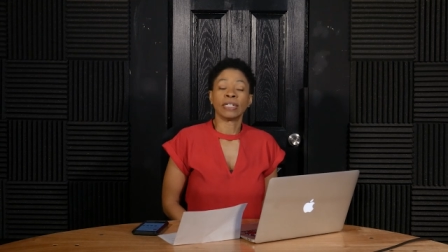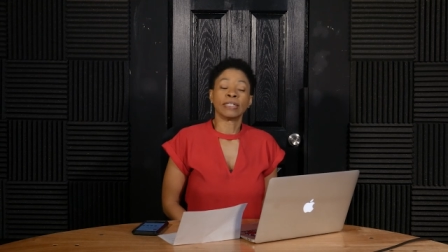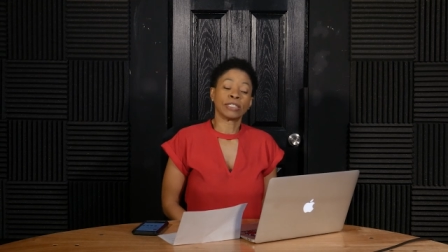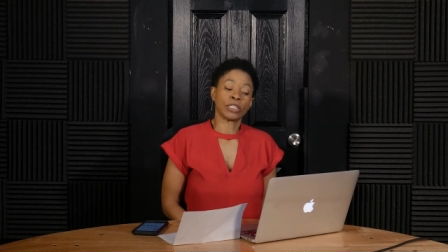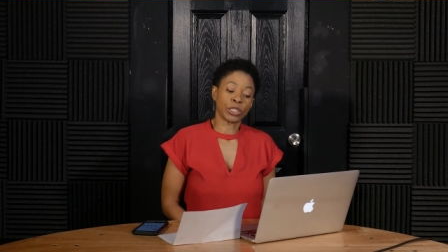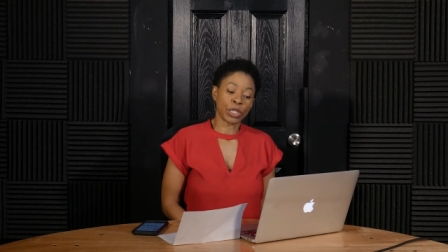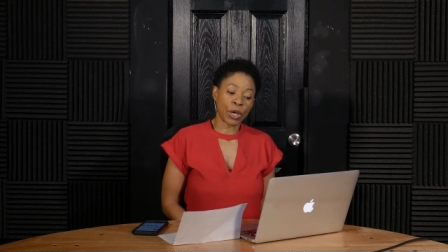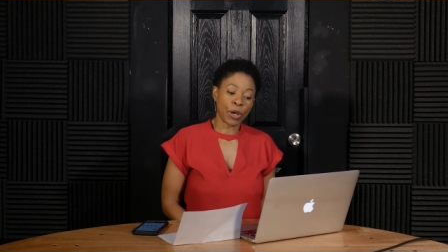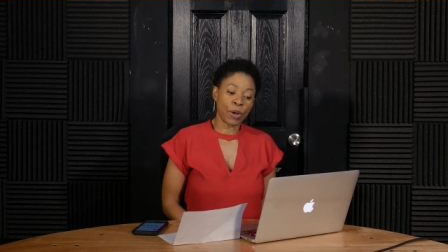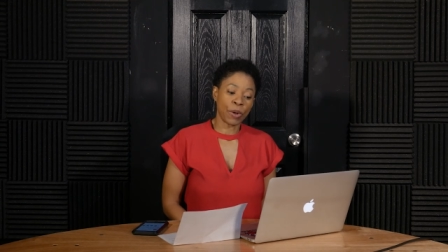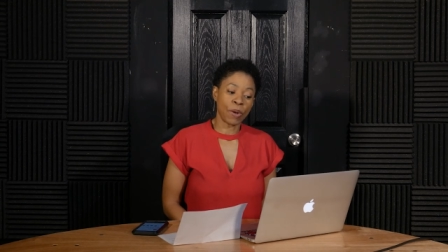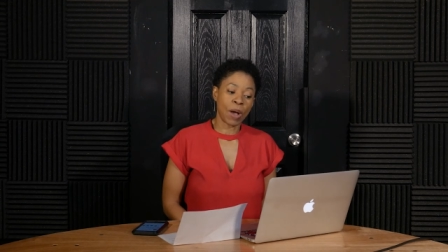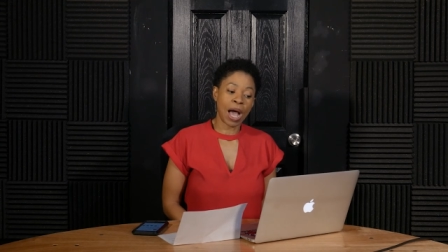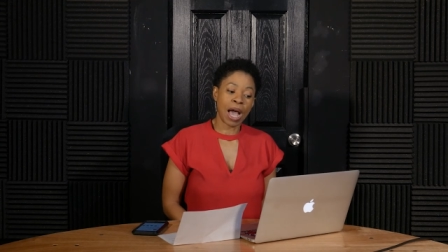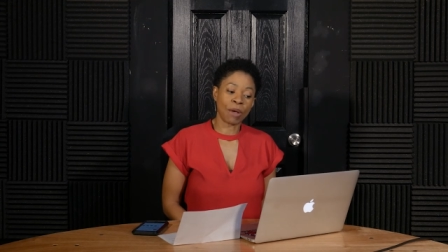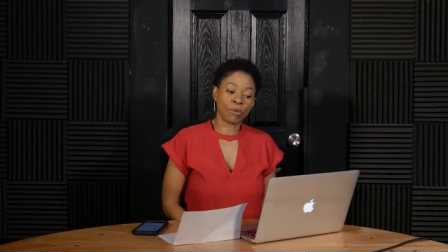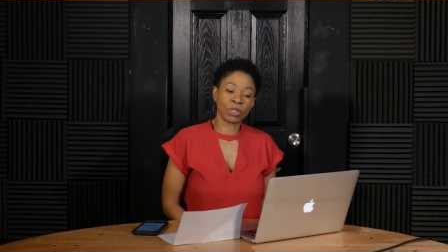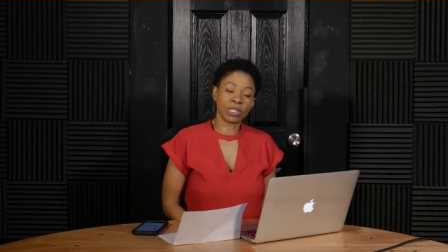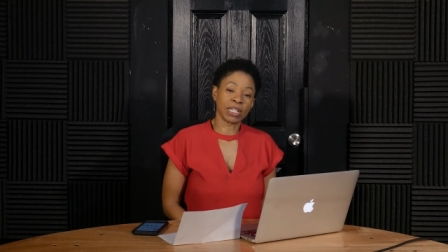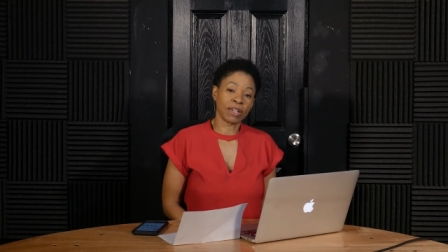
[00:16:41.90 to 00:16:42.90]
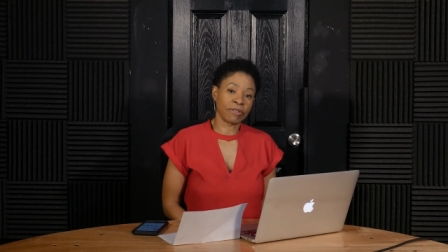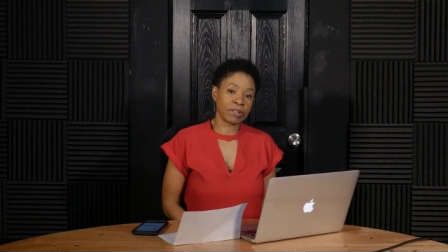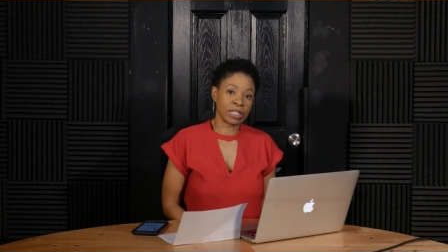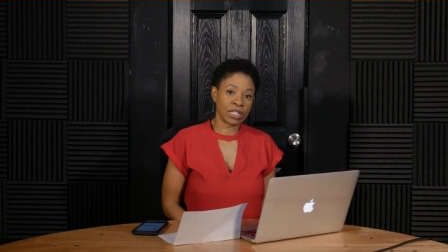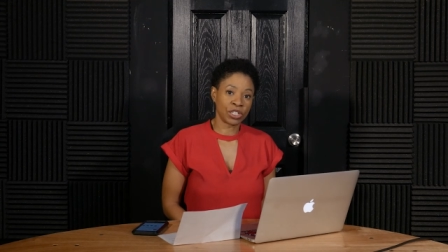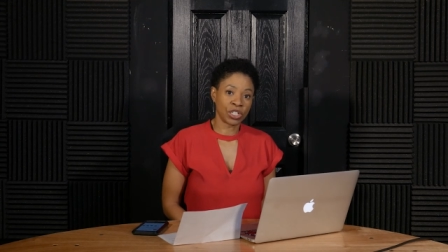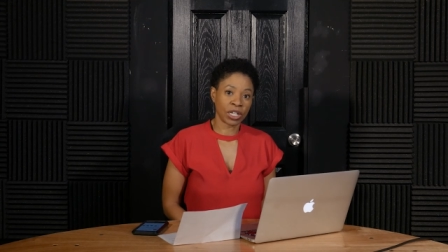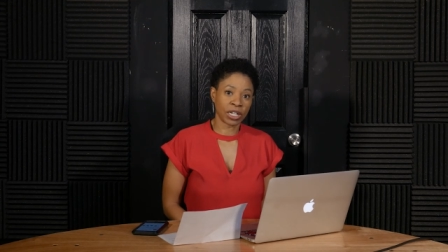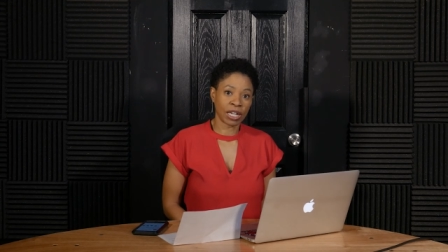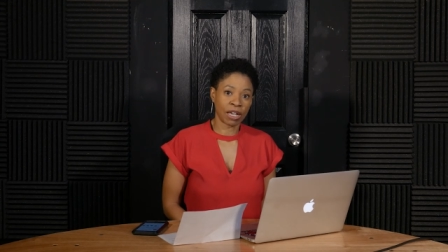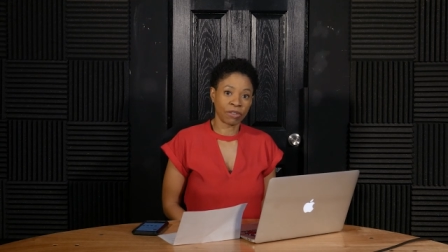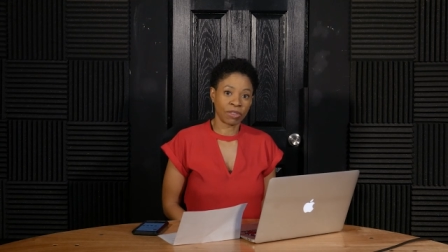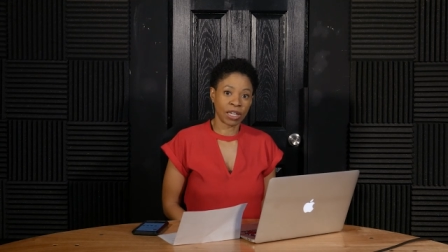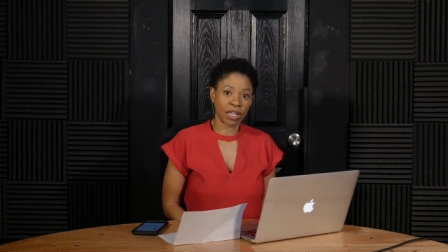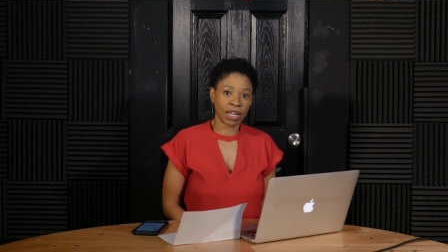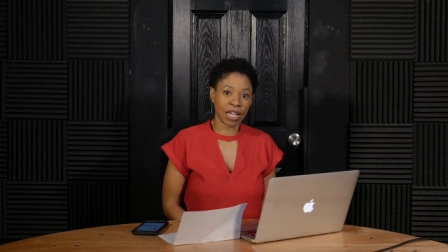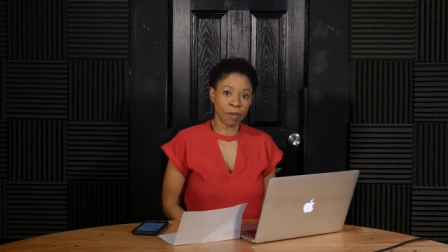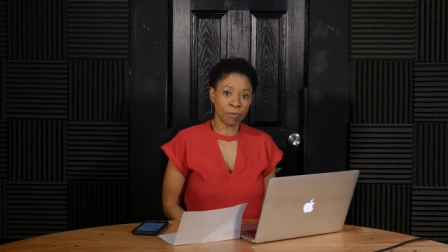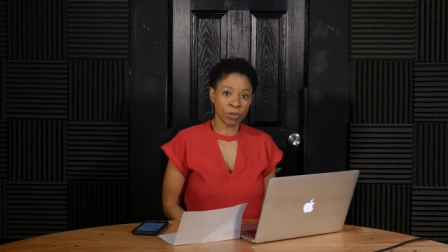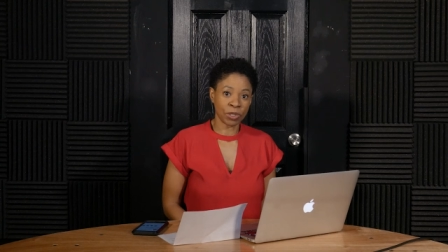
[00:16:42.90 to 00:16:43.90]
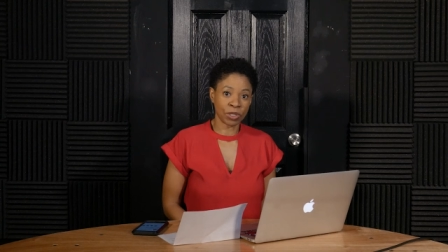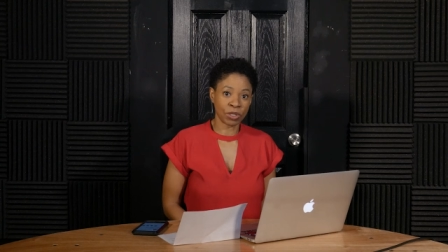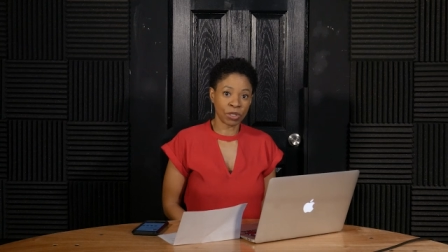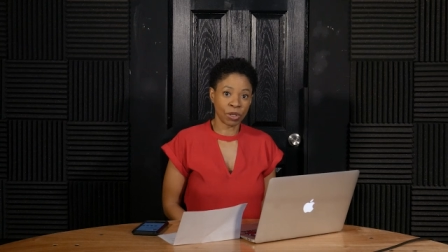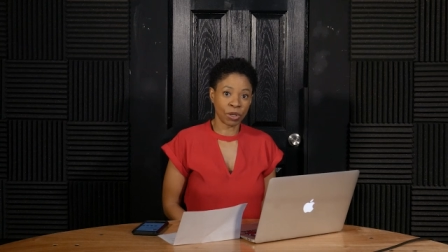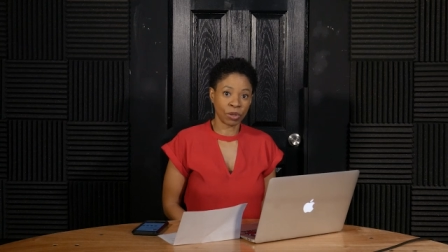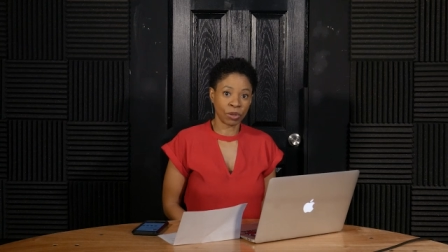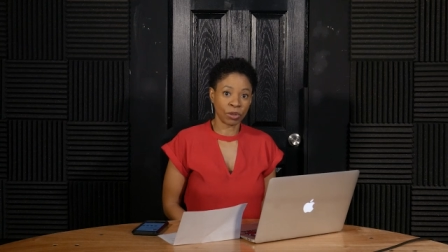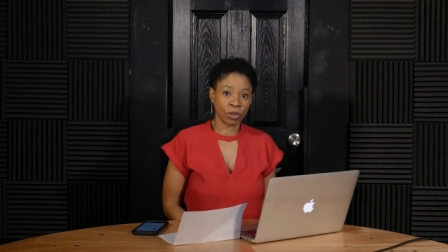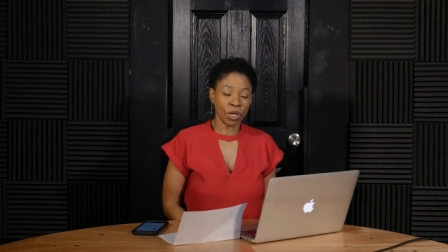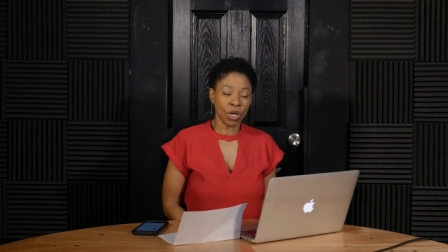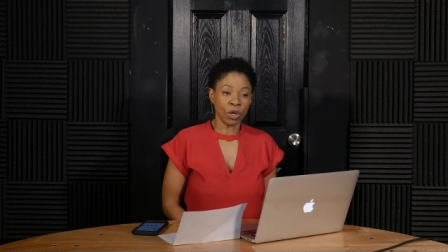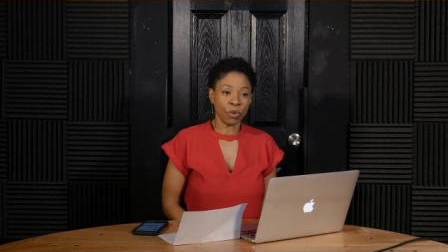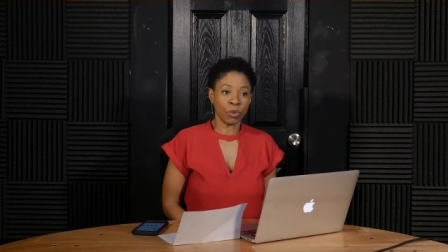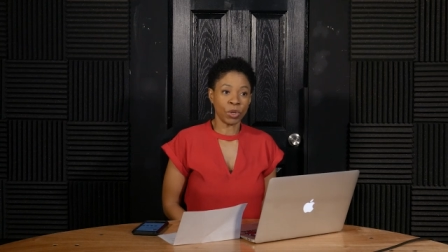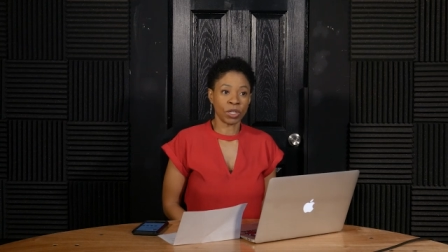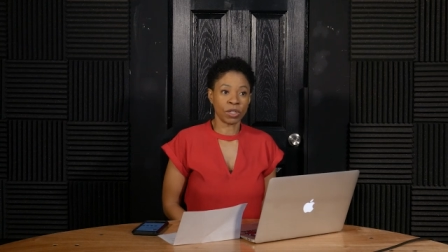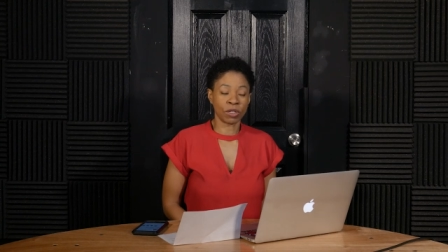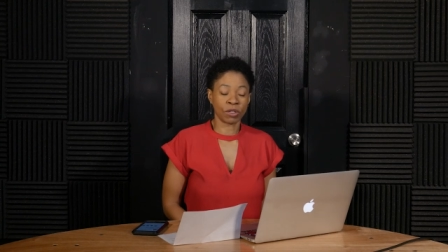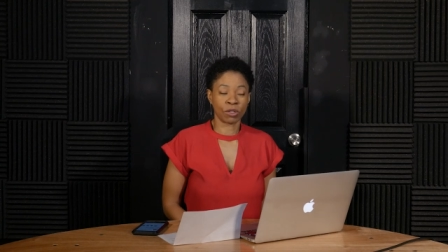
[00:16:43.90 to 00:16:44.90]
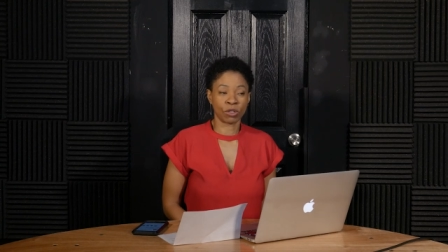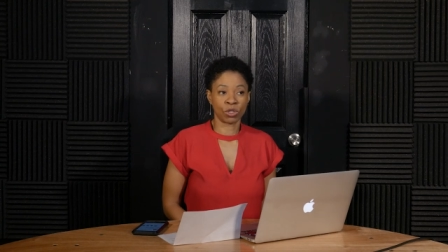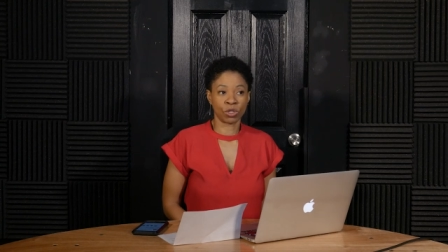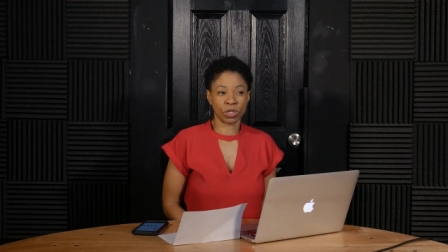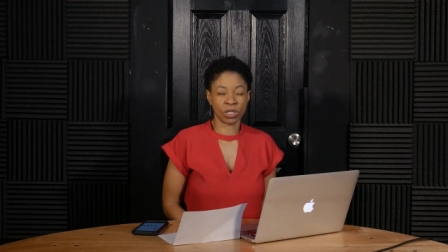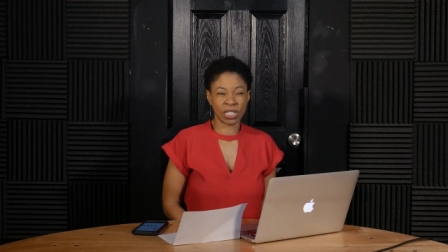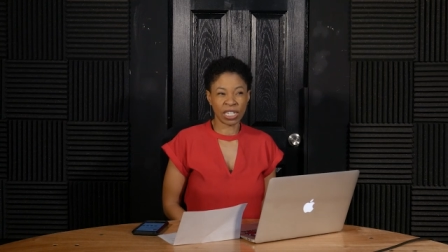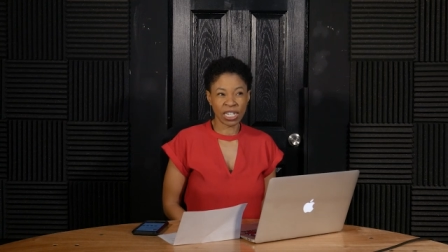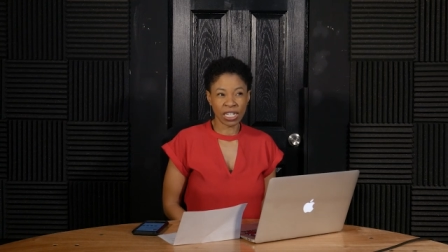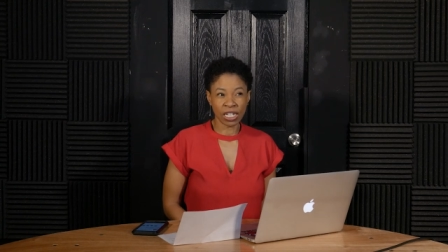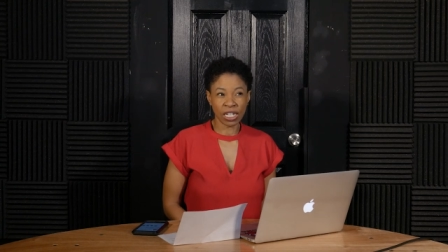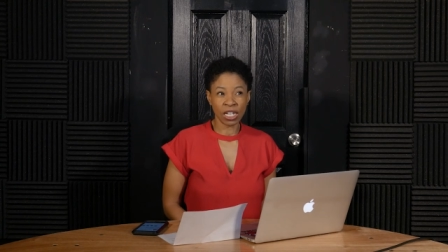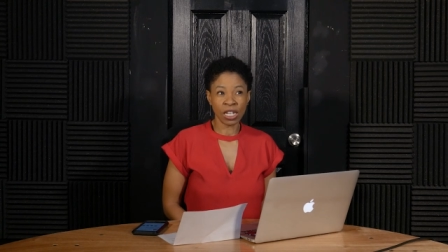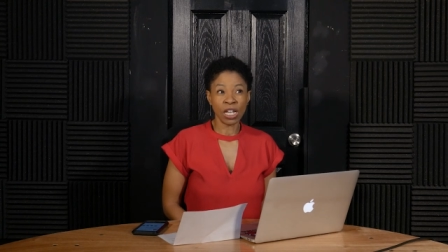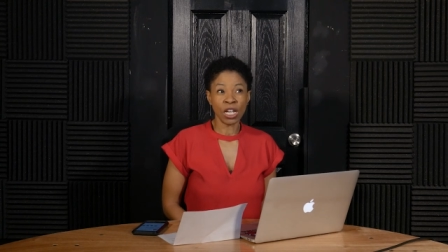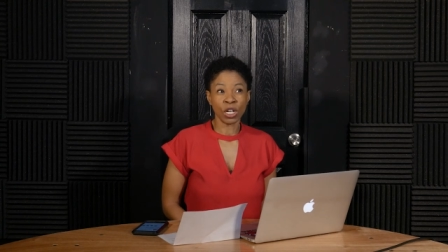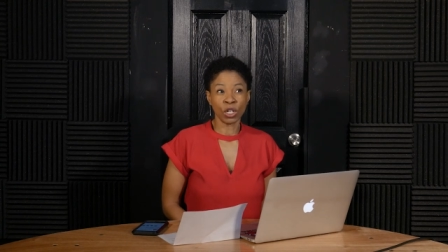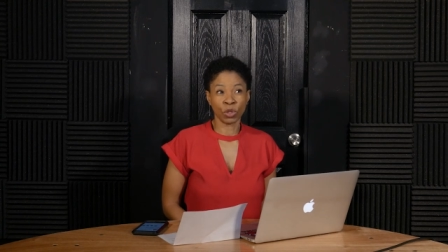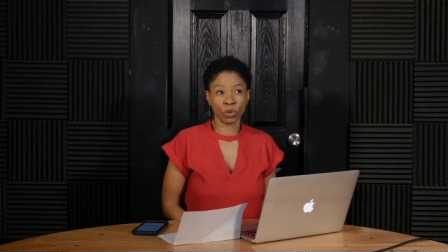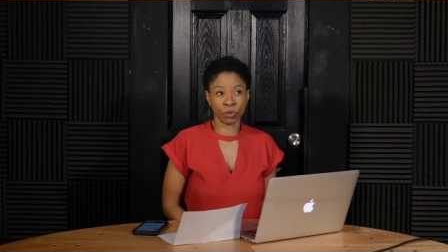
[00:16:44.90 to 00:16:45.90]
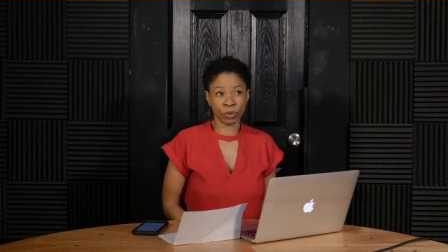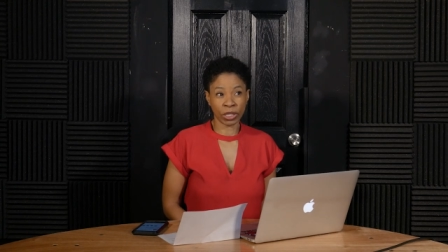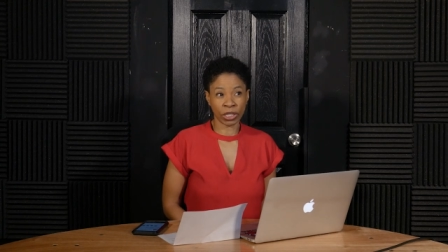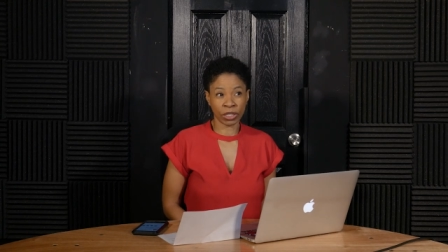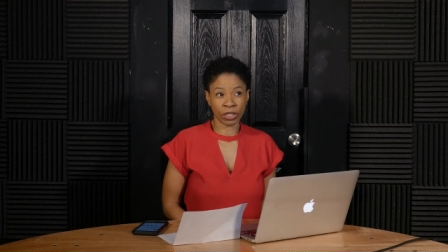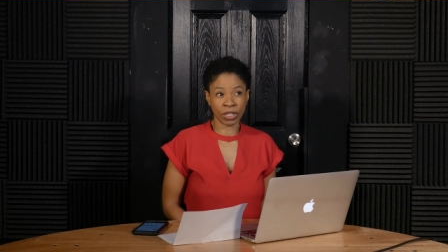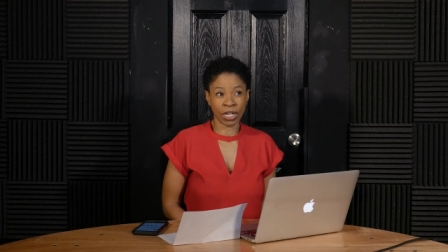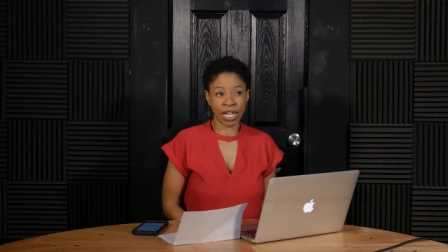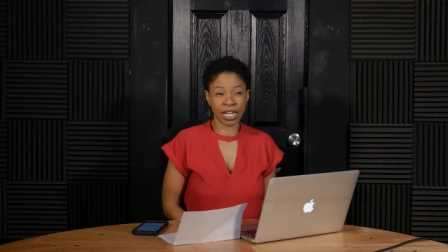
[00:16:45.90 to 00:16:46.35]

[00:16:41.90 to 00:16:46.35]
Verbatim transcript: So I would definitely check out that episode with Christina Greer,